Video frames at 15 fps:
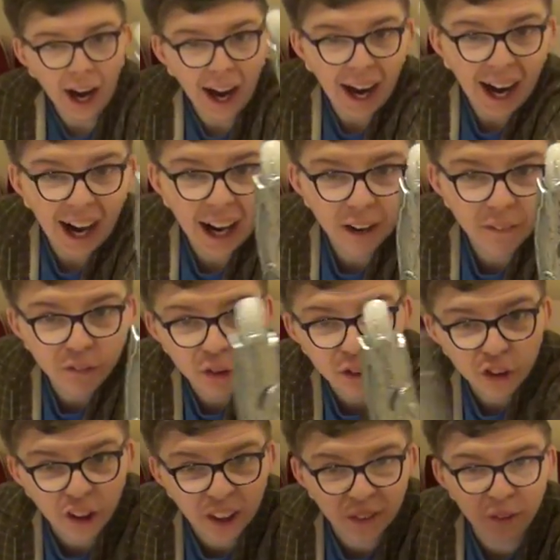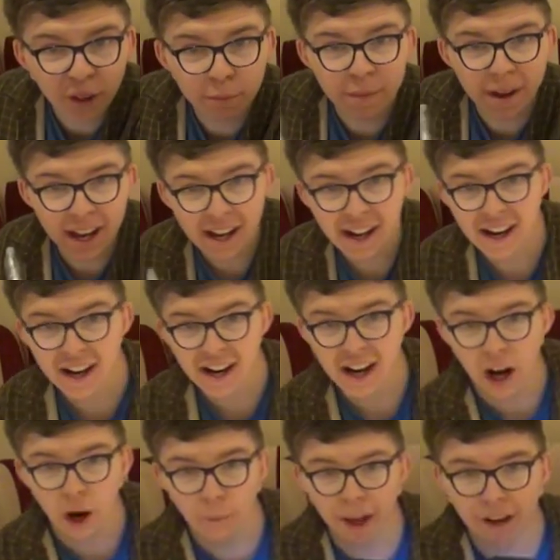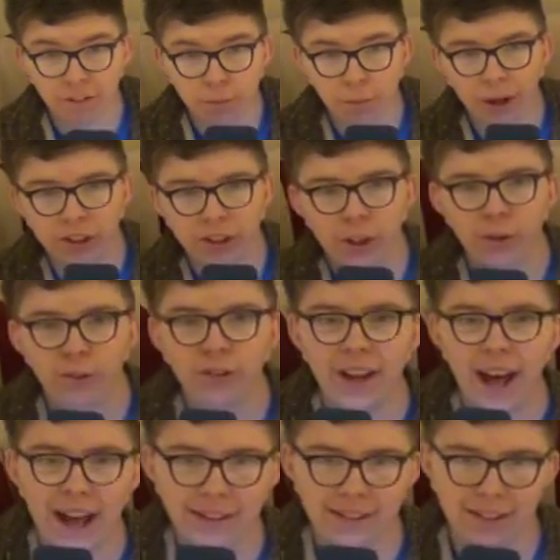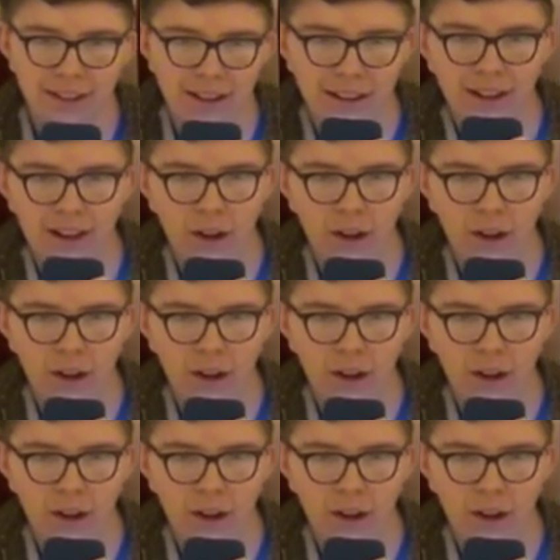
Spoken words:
I have the Sonic with me. We have a brand new set.